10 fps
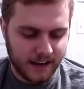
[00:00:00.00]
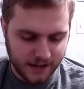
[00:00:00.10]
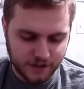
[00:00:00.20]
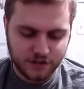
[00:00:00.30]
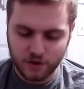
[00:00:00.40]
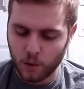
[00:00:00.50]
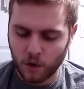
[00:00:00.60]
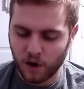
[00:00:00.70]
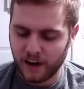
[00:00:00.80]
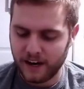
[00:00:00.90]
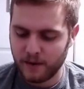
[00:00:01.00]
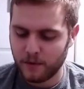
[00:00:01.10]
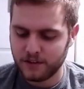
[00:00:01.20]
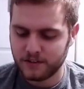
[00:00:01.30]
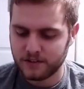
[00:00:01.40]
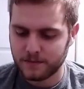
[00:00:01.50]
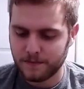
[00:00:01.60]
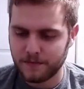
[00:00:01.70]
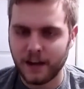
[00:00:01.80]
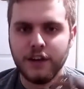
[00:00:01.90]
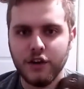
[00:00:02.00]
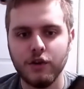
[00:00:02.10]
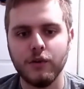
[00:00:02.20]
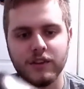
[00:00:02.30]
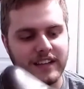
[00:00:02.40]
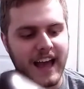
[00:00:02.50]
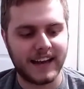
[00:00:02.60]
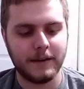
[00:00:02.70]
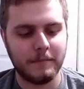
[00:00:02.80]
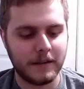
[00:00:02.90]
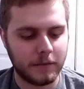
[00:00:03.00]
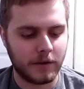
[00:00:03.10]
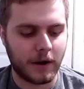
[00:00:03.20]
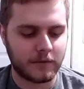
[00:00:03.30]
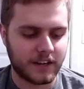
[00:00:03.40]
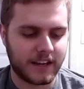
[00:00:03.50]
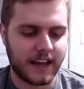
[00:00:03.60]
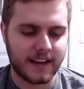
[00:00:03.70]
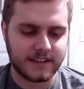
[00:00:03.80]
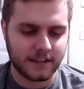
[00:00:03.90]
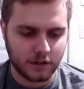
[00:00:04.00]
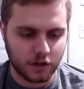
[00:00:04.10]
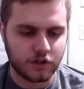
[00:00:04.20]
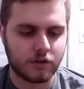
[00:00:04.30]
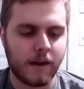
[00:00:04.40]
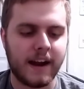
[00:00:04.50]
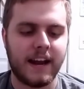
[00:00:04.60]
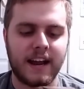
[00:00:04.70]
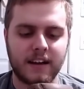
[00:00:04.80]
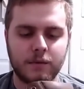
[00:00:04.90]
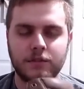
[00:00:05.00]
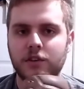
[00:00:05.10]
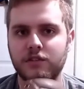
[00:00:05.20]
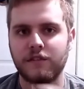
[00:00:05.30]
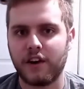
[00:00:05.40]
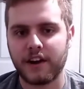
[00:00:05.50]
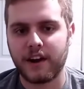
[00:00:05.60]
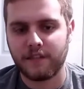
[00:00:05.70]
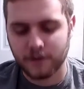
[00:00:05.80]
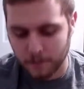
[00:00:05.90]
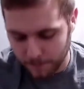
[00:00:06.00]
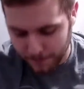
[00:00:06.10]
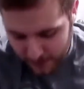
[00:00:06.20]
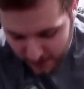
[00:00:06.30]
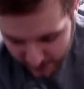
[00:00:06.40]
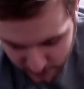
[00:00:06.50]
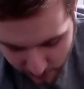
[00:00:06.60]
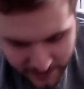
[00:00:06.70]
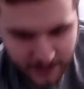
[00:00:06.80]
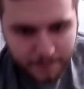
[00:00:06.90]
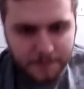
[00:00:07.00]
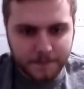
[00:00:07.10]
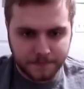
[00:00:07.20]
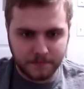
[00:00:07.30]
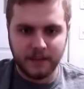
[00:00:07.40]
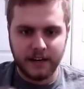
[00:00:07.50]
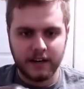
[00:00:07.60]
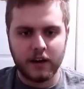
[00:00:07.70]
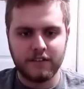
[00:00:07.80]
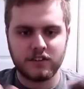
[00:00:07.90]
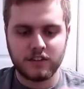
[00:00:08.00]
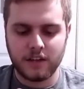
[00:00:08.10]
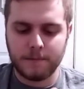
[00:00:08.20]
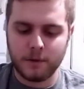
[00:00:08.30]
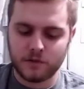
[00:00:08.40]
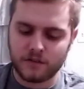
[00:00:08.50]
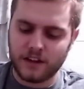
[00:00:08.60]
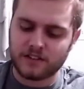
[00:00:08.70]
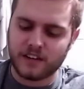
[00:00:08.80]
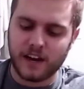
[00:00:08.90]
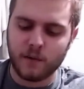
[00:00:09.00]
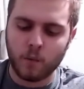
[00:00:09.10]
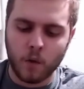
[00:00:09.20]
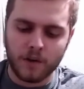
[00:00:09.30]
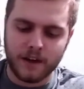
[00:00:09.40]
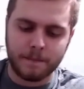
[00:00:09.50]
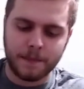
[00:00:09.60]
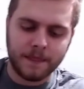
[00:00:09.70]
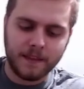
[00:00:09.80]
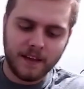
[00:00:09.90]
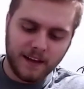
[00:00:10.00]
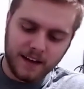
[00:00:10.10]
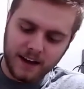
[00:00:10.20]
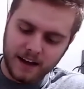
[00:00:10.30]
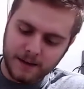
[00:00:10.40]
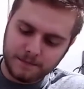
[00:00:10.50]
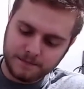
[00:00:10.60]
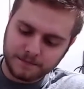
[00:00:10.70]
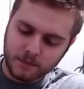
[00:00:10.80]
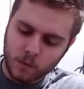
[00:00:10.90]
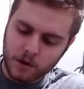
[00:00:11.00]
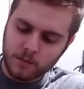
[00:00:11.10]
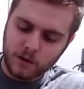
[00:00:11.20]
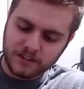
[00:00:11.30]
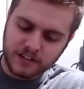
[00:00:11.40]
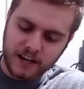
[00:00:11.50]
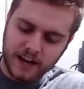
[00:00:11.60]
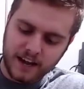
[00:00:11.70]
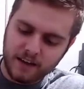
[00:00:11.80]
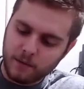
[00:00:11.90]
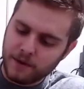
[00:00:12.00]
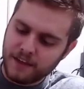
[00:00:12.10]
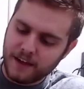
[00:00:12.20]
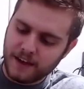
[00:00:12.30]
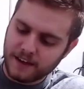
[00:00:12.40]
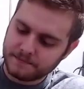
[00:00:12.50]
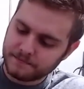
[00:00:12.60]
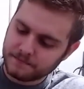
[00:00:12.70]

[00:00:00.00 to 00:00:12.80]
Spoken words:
in a store, and it was, I knew this had to be the boot I was going to get because it looked great and it was also very comfortable. So I ended up getting, obviously, the boots for this, and I wore them one Sunday to